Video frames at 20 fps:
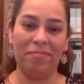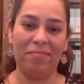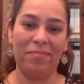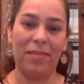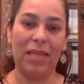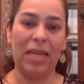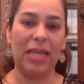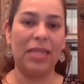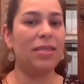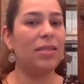
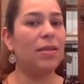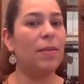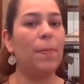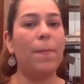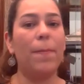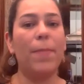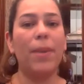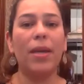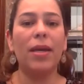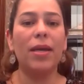That's the
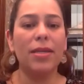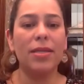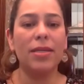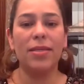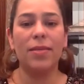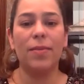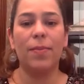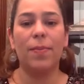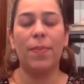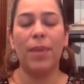
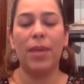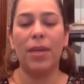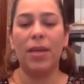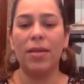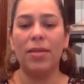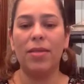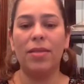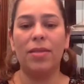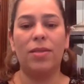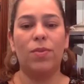biggest,
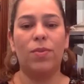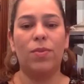biggest